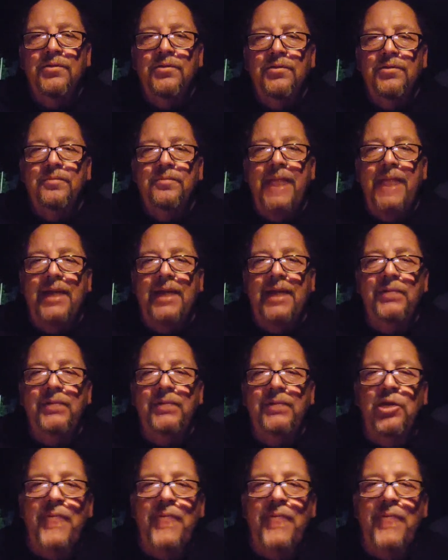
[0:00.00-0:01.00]
Man, I'm
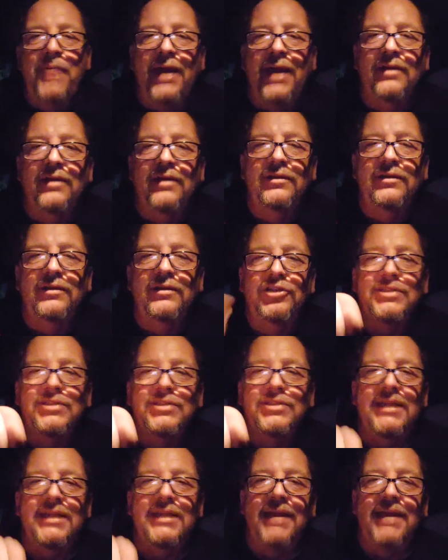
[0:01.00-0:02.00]
going to go back. You
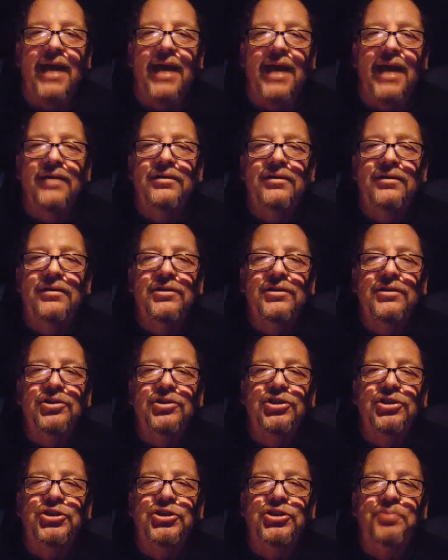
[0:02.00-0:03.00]
sent that.
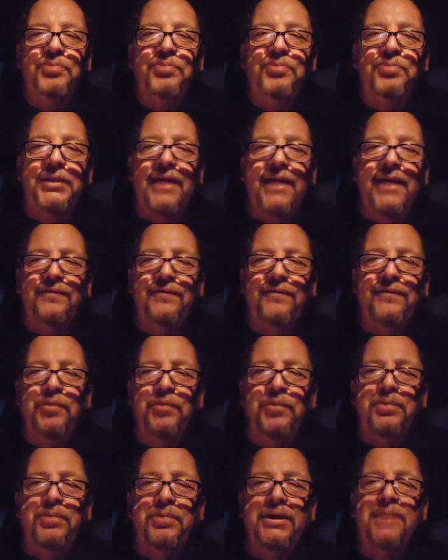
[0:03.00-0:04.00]
Did you put that
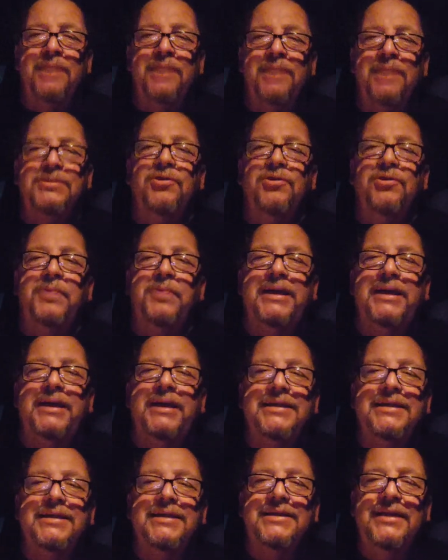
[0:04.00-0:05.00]
footprint up so everybody
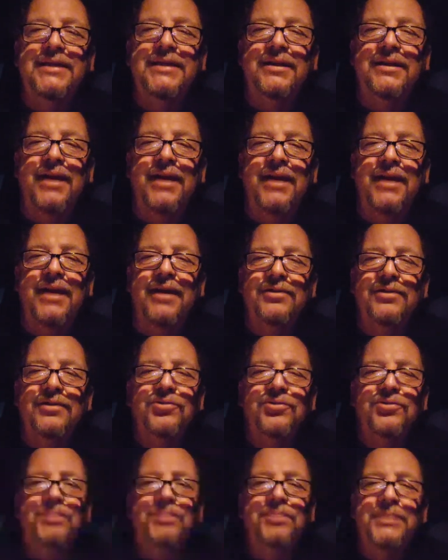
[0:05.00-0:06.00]
could see it yet?
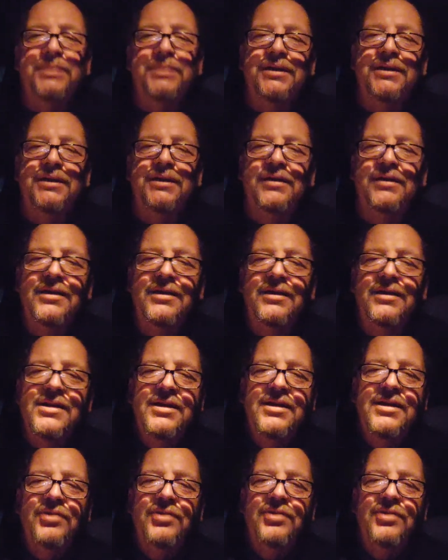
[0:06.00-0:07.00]
Cryptid?
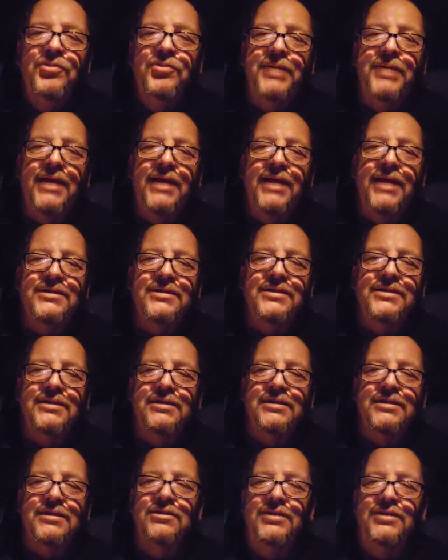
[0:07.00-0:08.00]
Cryptid has
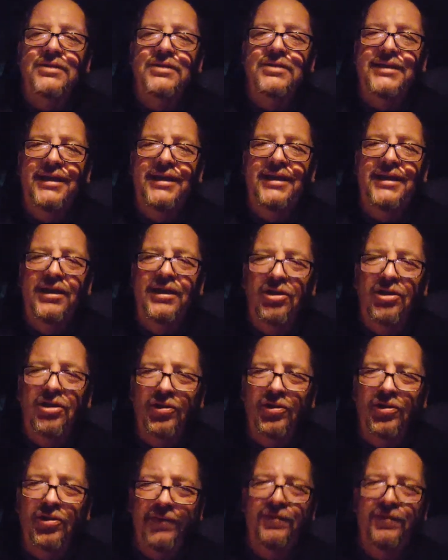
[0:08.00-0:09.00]
this
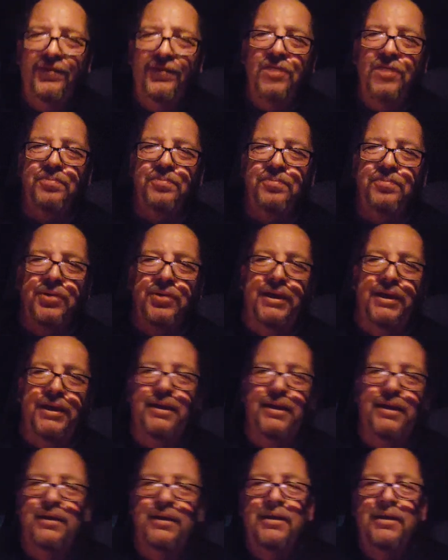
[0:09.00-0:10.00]
killer
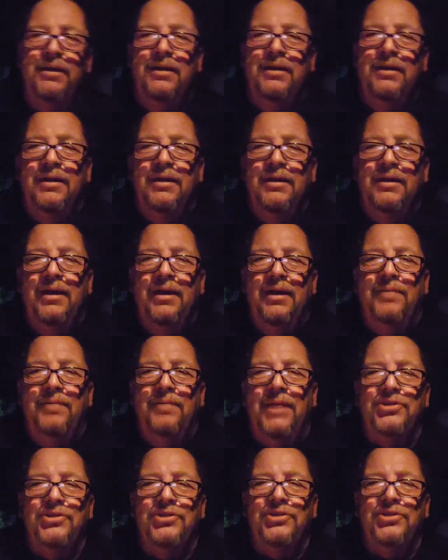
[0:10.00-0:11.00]
footprint. I'm
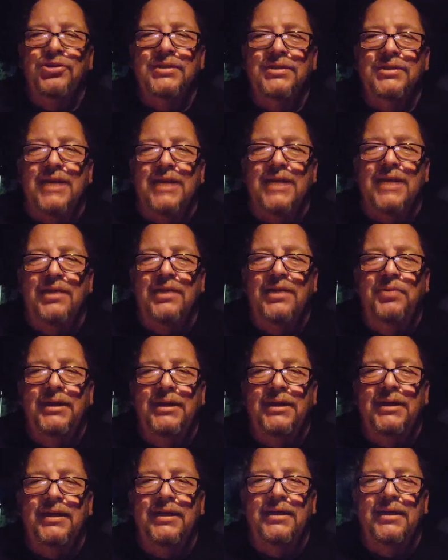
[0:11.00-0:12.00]
not sure exactly what
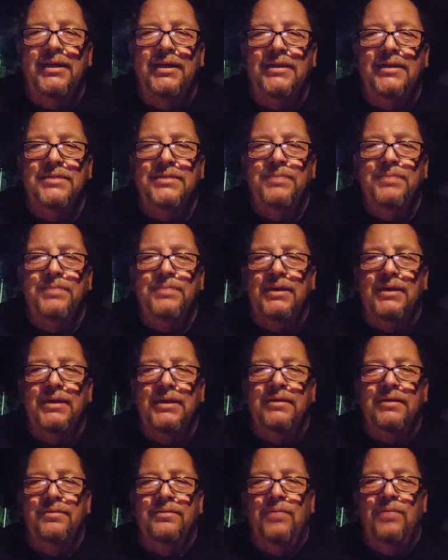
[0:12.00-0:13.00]
it is, but
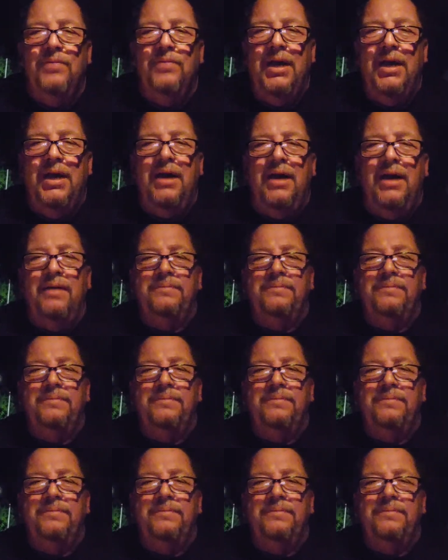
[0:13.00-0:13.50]
wow.